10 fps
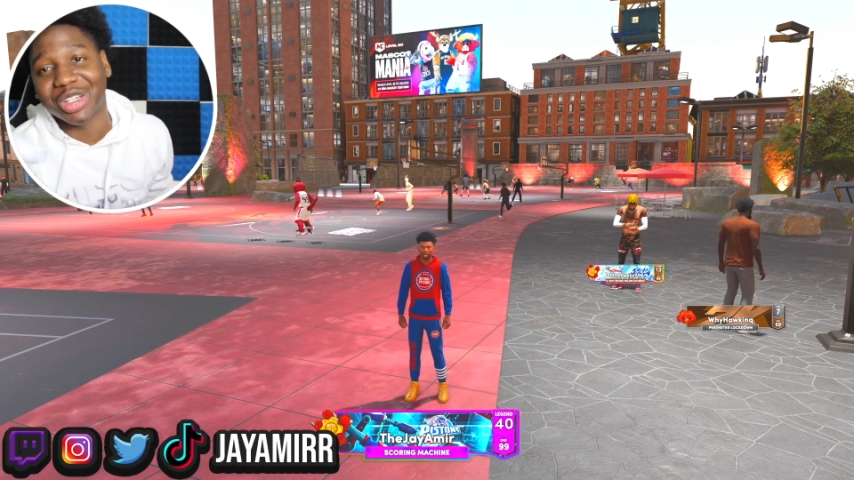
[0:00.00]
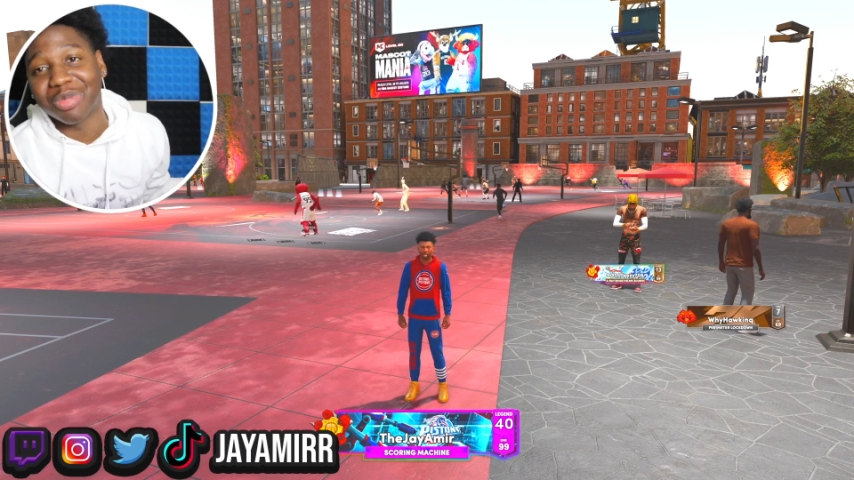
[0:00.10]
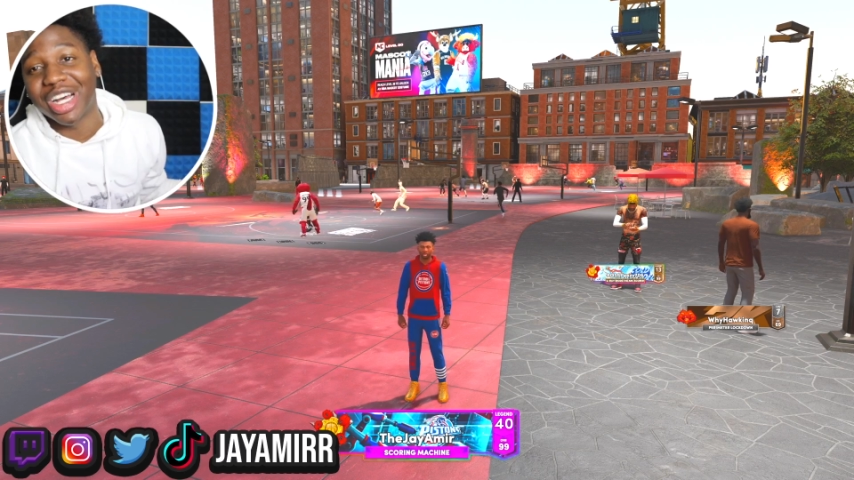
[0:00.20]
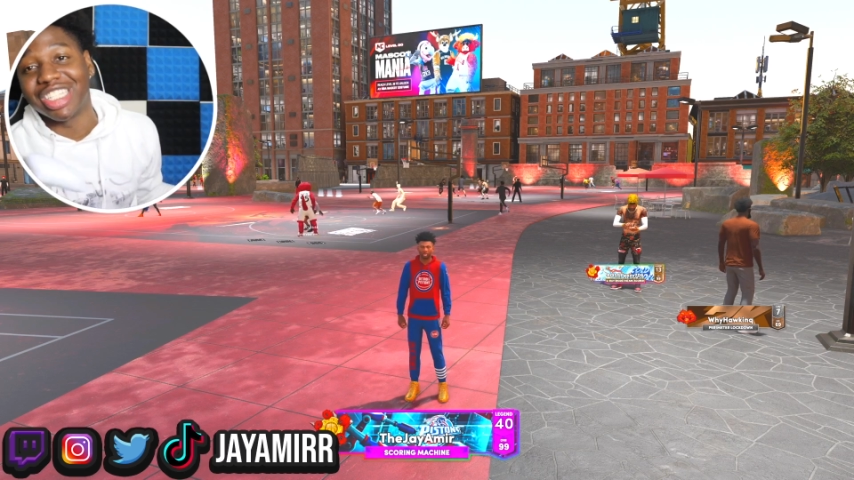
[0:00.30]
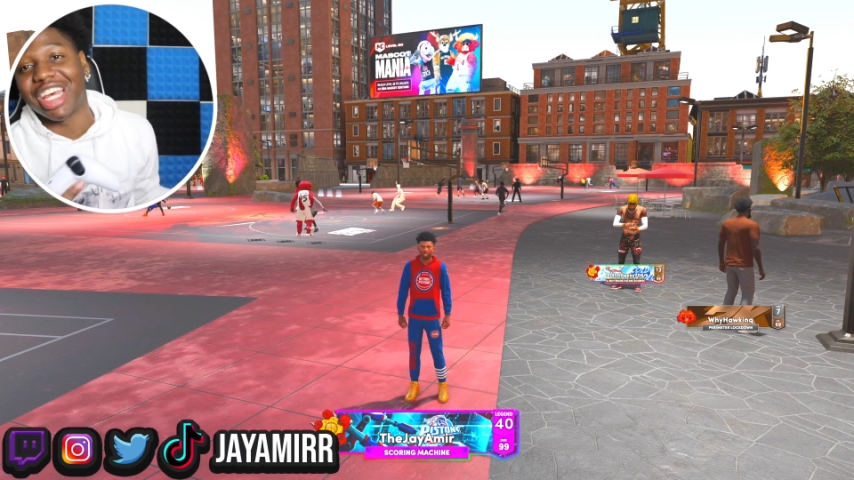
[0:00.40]
your
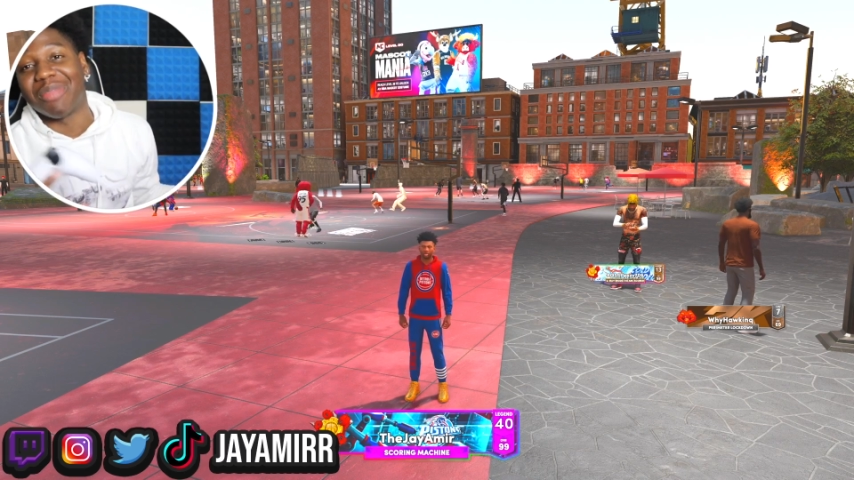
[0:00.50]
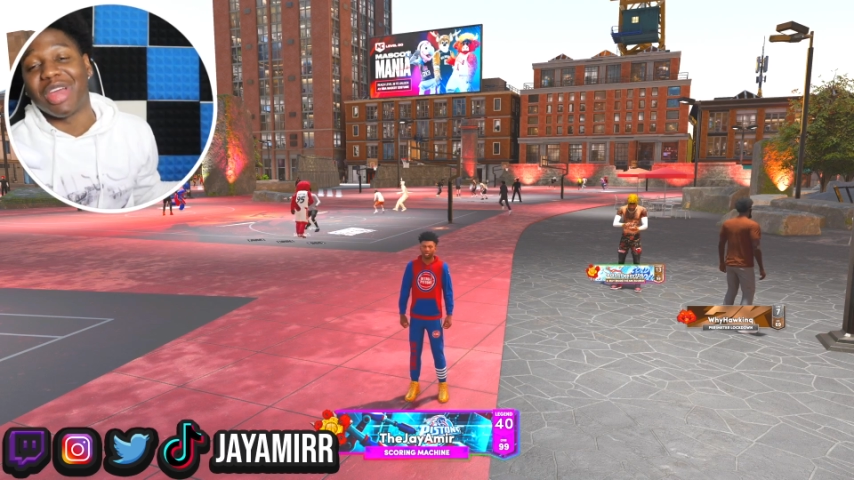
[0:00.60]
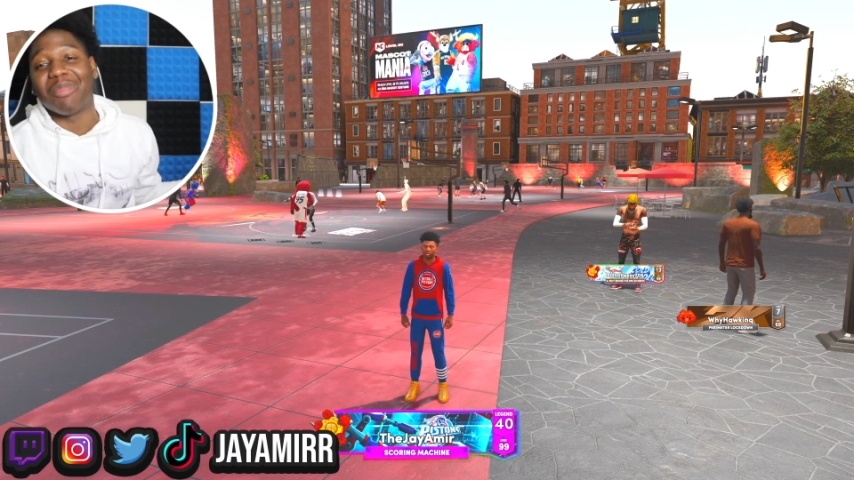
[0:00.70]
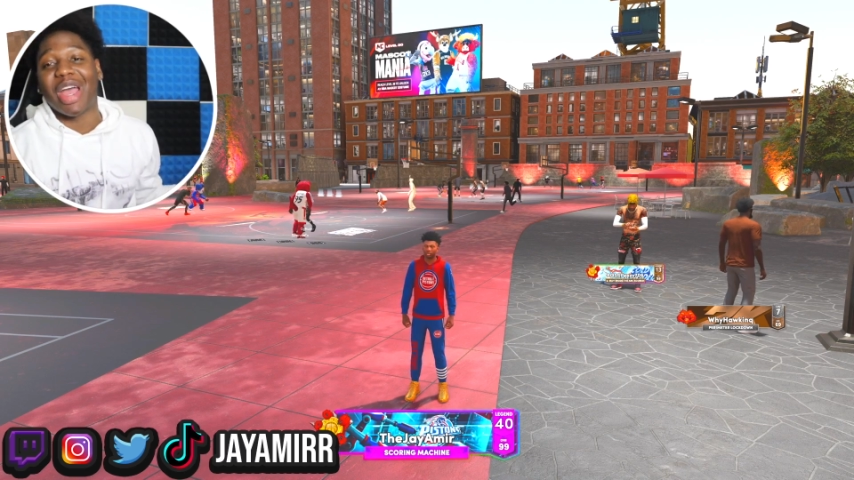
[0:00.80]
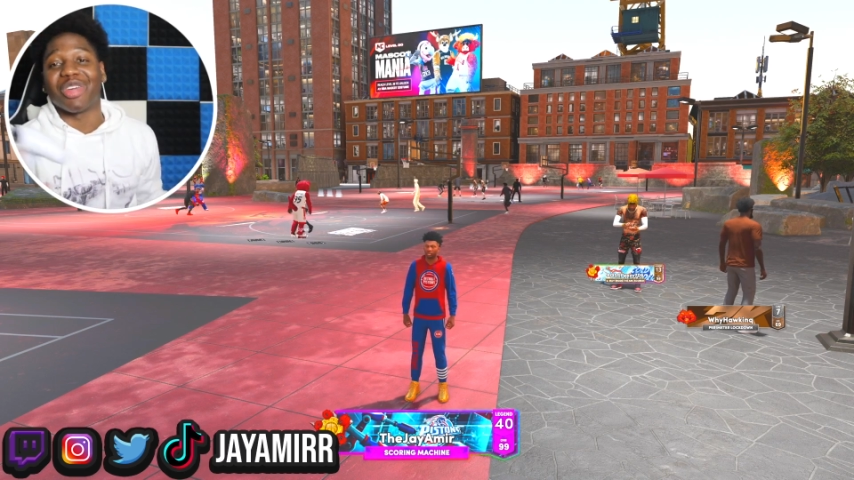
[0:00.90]
boy Jay
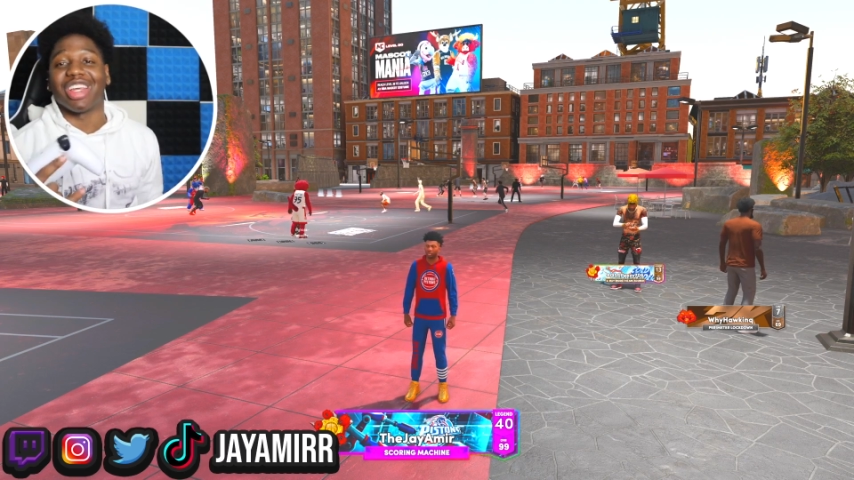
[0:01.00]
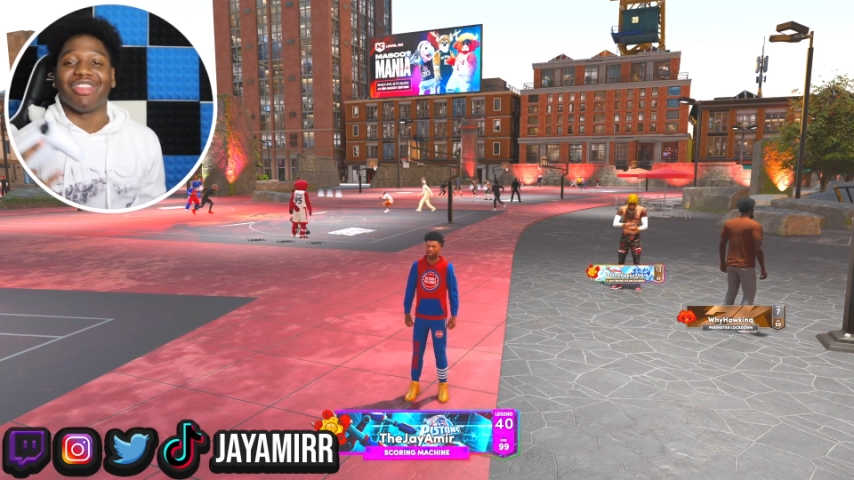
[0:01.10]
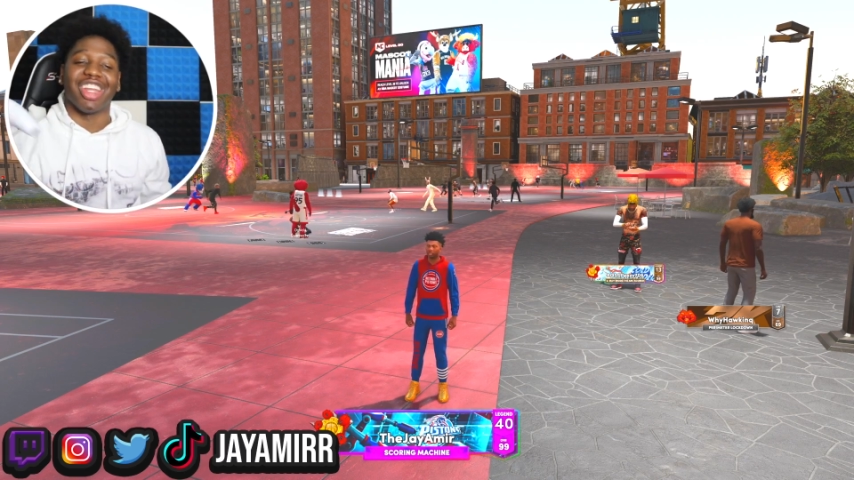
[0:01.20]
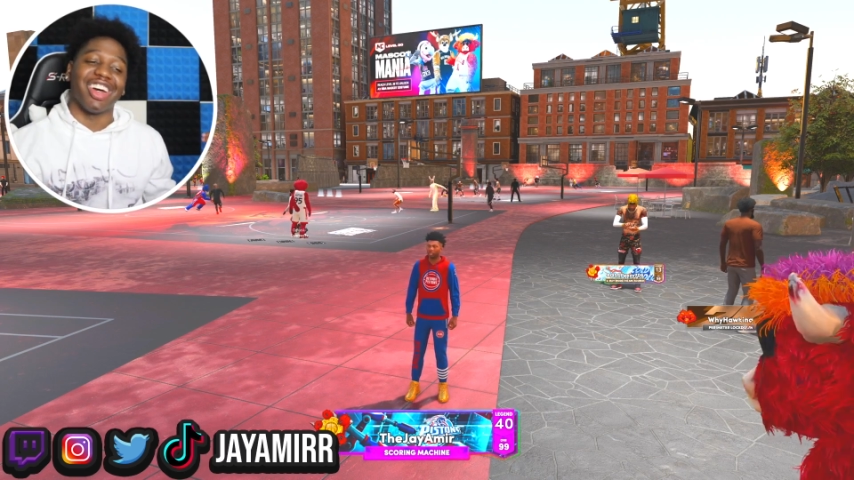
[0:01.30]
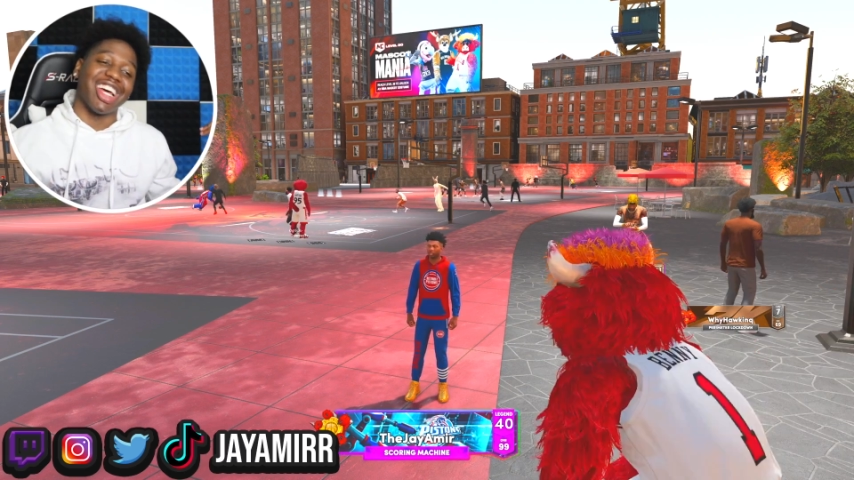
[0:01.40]
Amir back with another video.